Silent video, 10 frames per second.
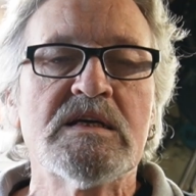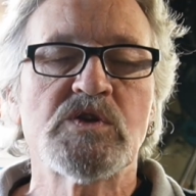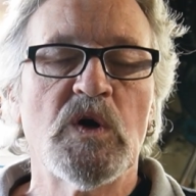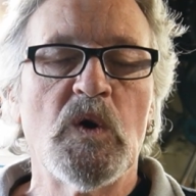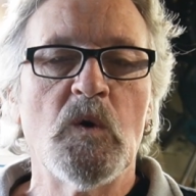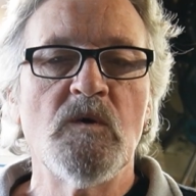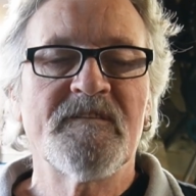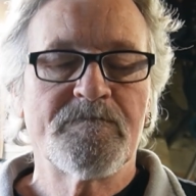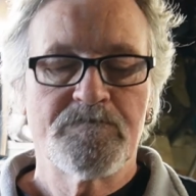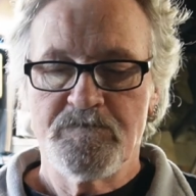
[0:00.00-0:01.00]
So
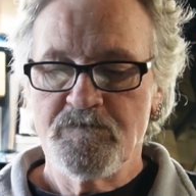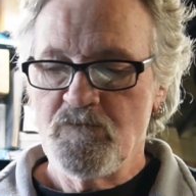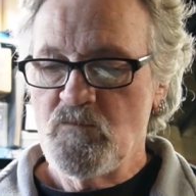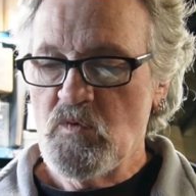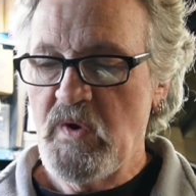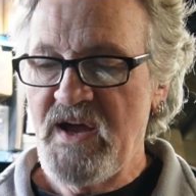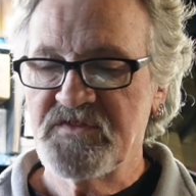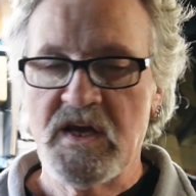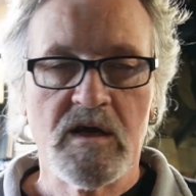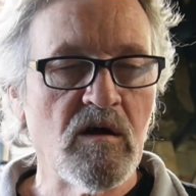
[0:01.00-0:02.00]
we have to
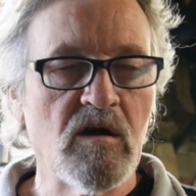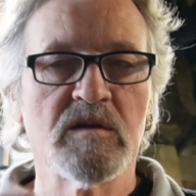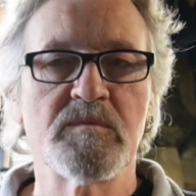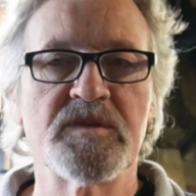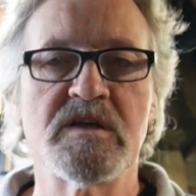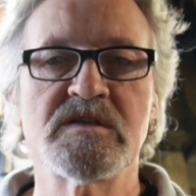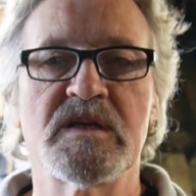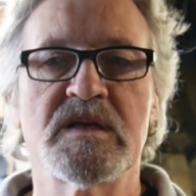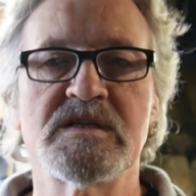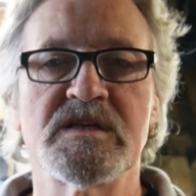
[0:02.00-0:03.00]
take all them things
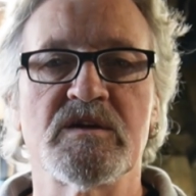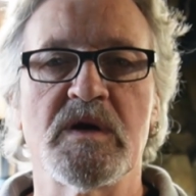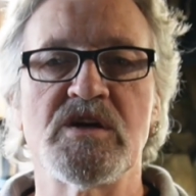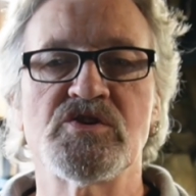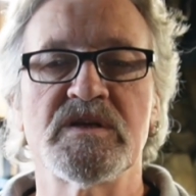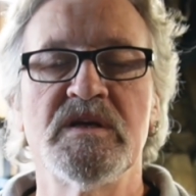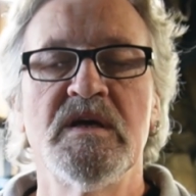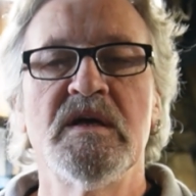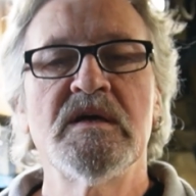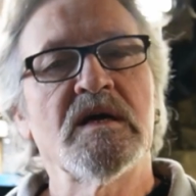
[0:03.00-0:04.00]
into consideration.
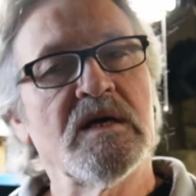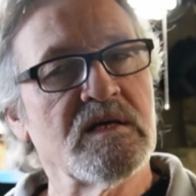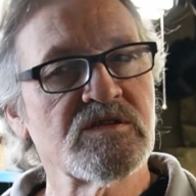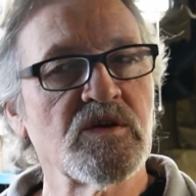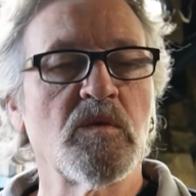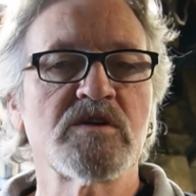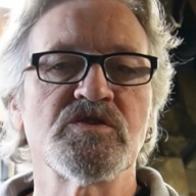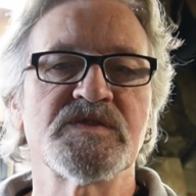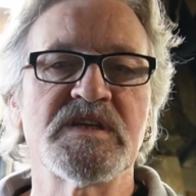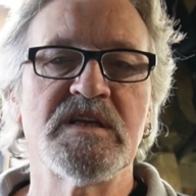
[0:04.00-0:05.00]
So what you've
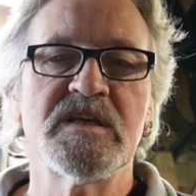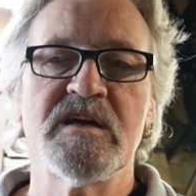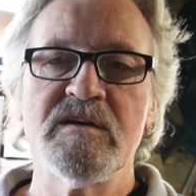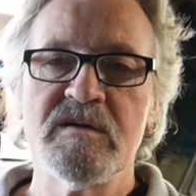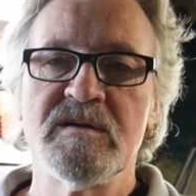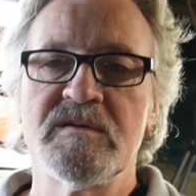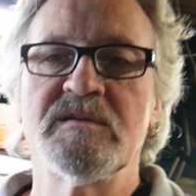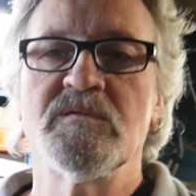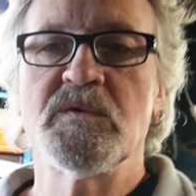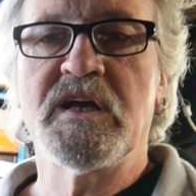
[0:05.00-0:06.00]
seen there,
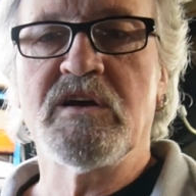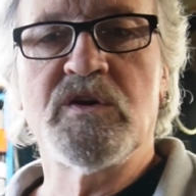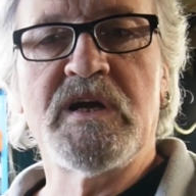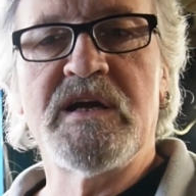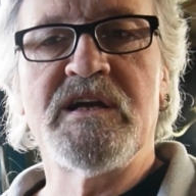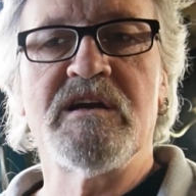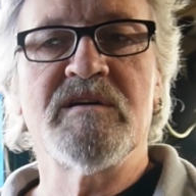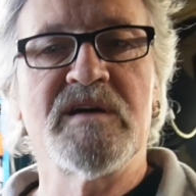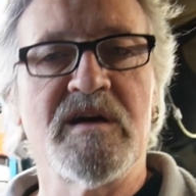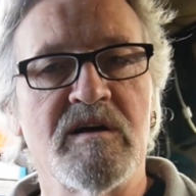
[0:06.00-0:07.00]
we got a good idea
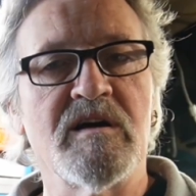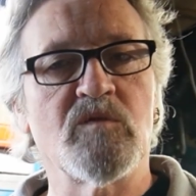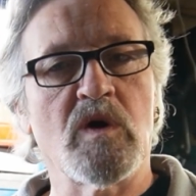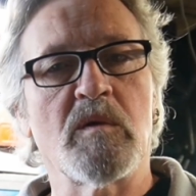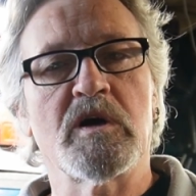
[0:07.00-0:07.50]
of where we're